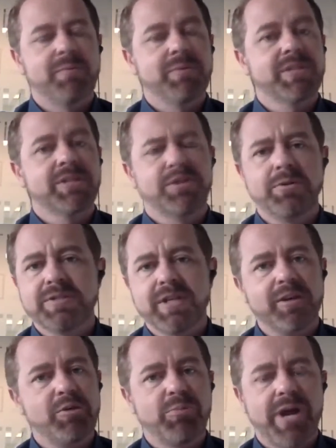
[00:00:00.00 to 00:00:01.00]
We said, don't
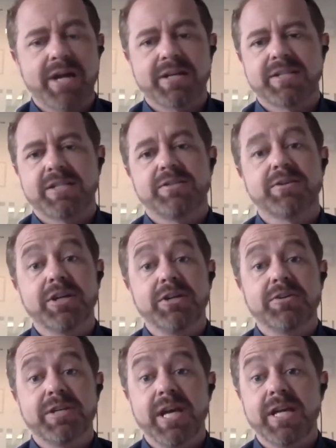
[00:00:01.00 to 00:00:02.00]
sell your practice. Let's look at
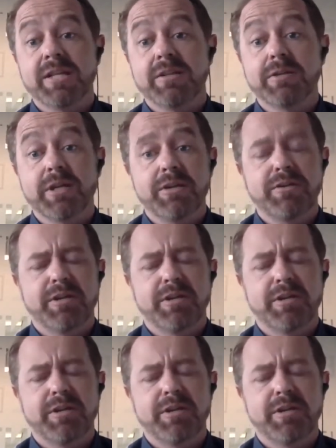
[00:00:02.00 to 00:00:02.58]
your data, look at your